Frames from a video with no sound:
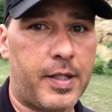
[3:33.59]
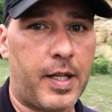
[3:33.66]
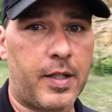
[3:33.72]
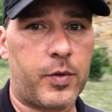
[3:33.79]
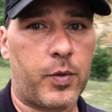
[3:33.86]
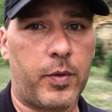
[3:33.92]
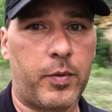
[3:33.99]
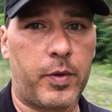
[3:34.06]

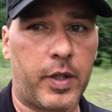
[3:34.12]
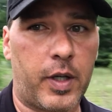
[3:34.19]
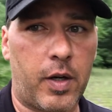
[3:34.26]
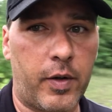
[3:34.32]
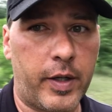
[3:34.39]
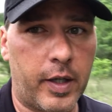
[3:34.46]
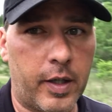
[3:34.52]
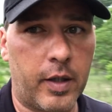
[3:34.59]
That's when we're
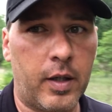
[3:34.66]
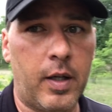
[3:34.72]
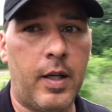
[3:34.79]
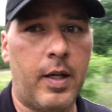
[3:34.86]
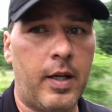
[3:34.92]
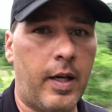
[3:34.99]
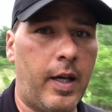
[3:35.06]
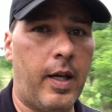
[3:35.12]
out here.
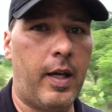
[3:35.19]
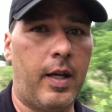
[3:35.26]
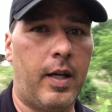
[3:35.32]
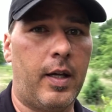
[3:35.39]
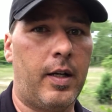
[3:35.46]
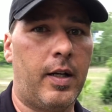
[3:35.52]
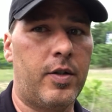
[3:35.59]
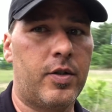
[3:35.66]

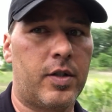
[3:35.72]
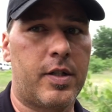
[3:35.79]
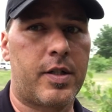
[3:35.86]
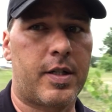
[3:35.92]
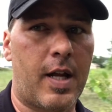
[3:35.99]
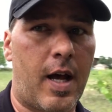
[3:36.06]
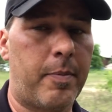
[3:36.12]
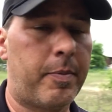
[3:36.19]
And I usually
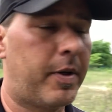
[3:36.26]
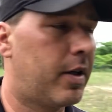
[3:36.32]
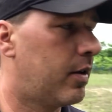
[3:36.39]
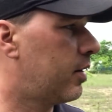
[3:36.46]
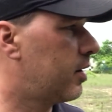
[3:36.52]
stop here.